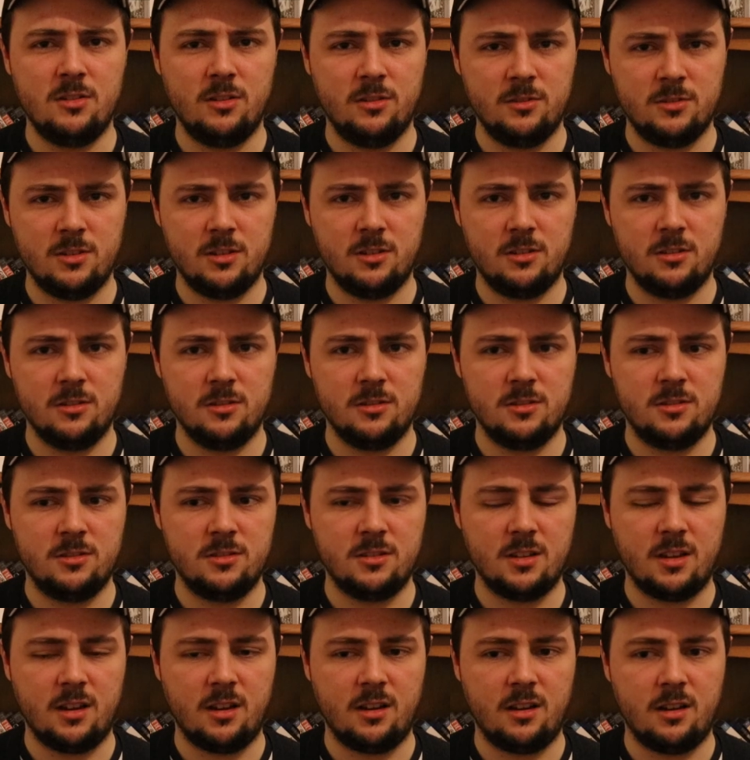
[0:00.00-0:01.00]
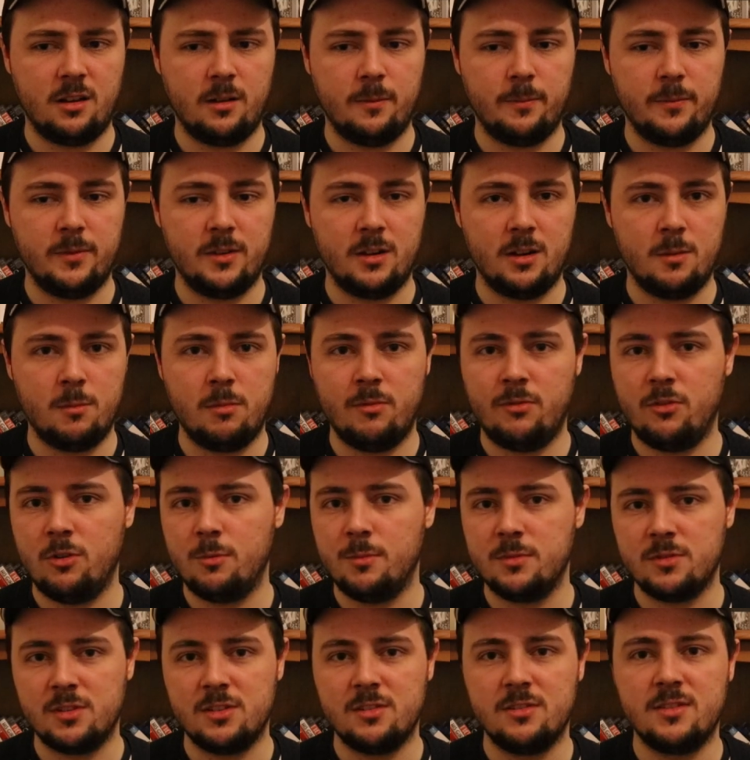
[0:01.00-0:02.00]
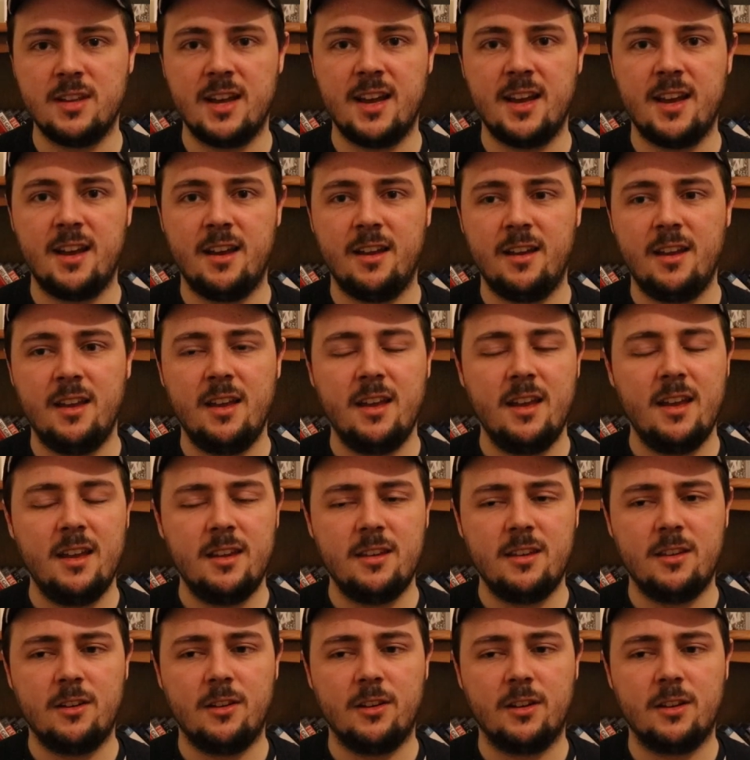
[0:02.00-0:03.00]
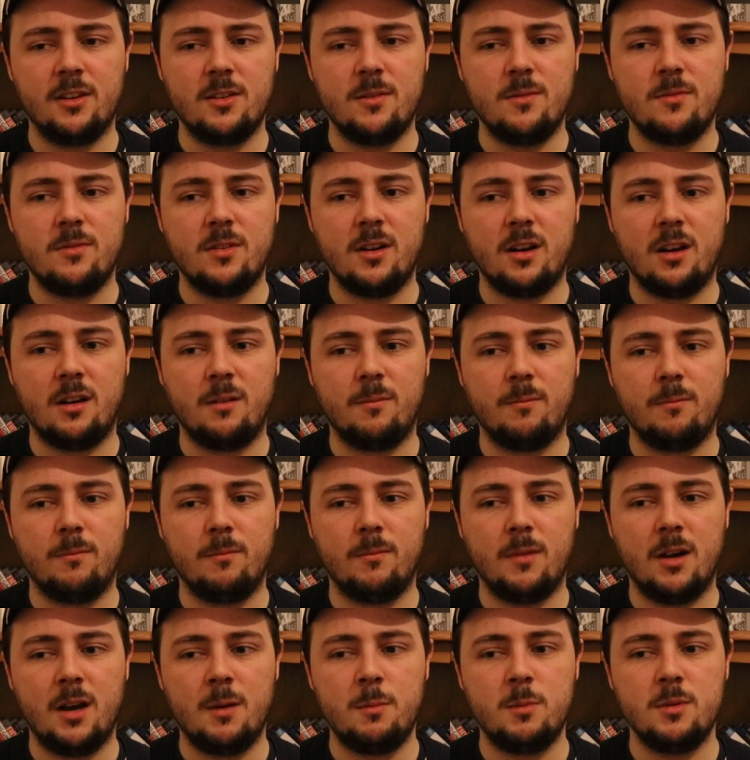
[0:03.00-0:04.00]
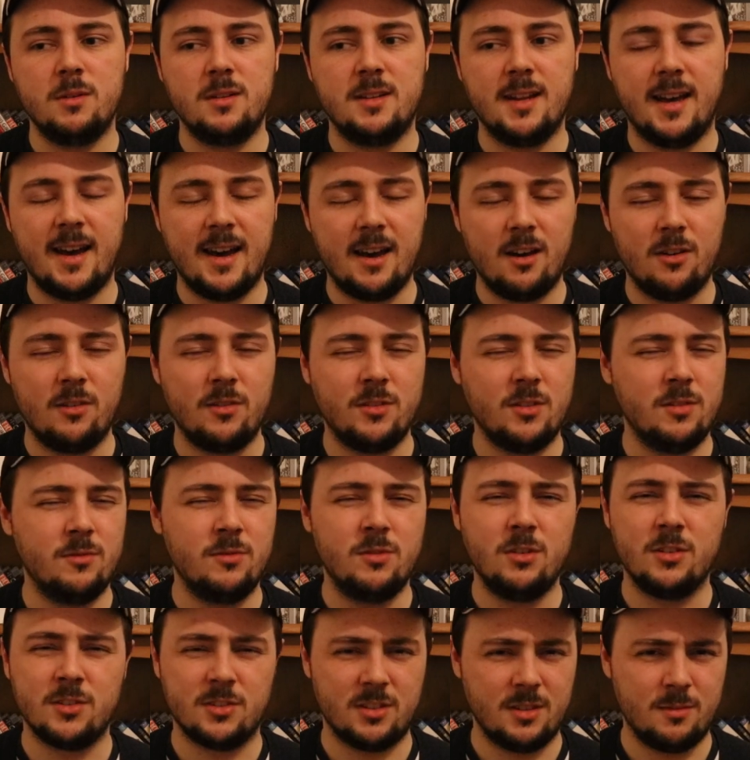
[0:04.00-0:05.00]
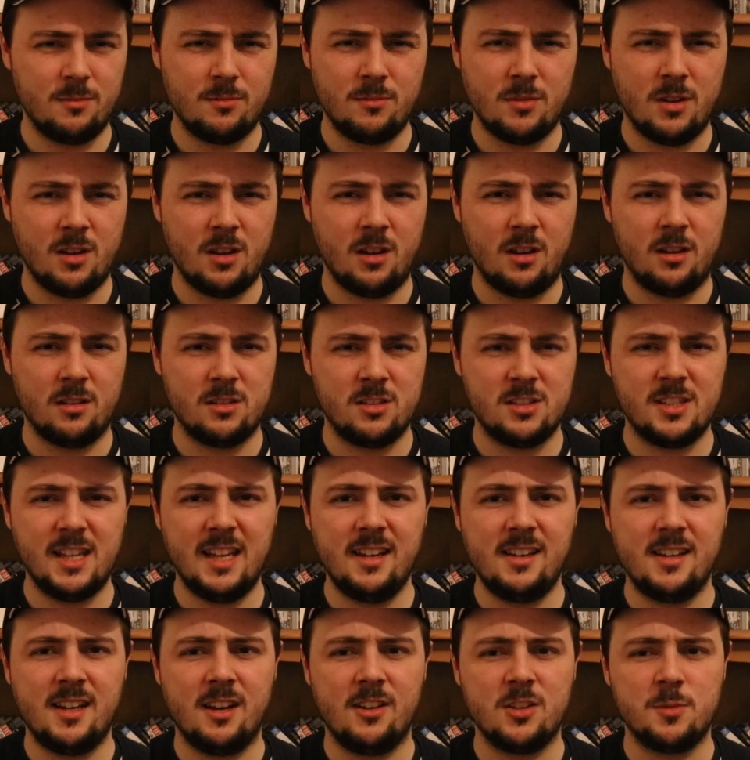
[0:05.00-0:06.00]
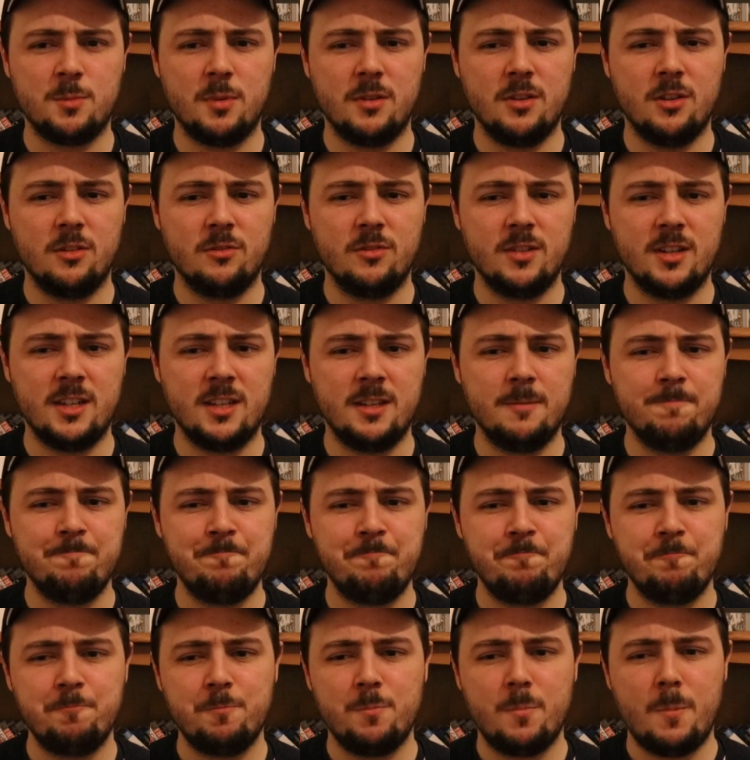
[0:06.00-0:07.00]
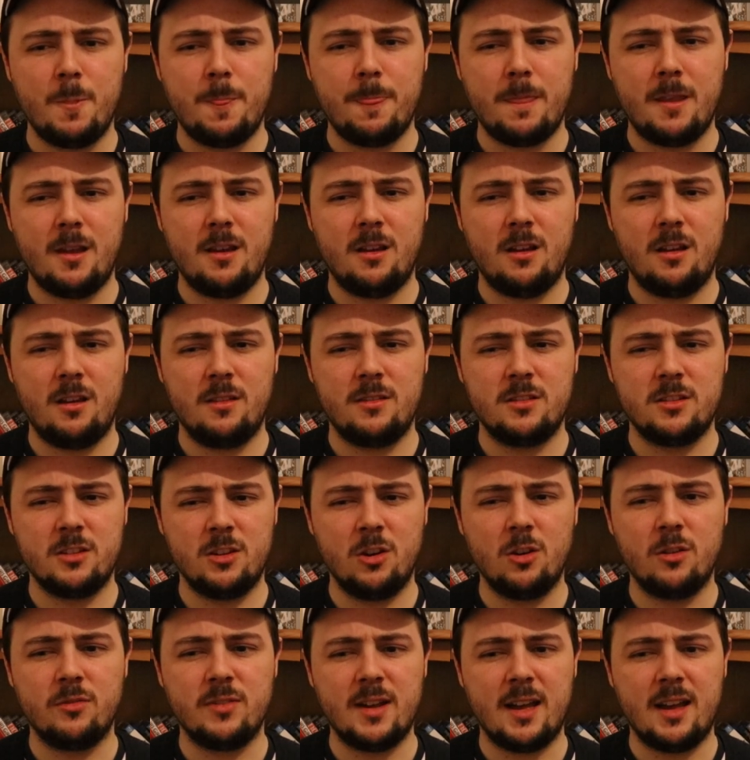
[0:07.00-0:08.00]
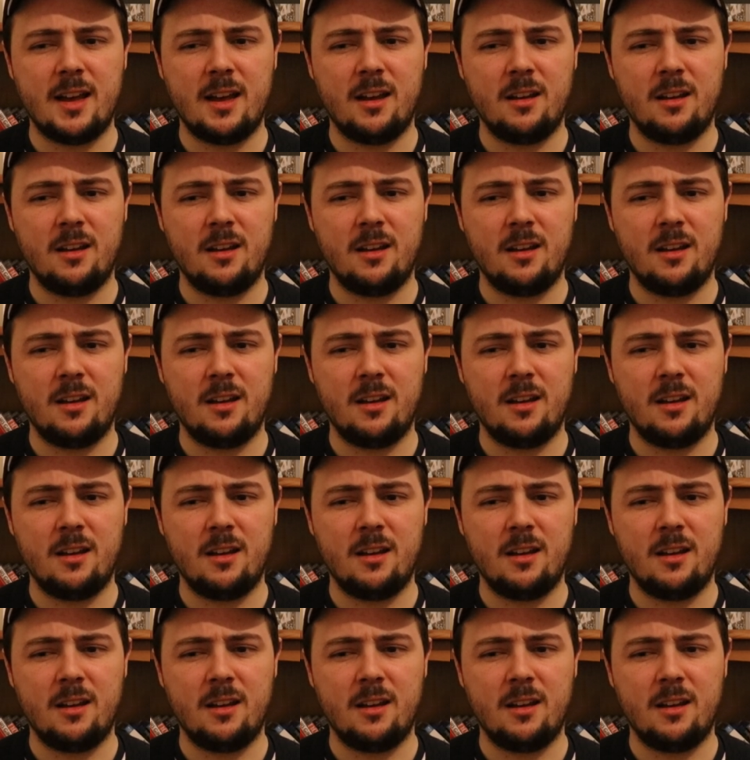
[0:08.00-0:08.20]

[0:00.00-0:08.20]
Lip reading: not so good. You know, performances there, you know, kind of up and down. You've got some standouts, but not really. There's a lot of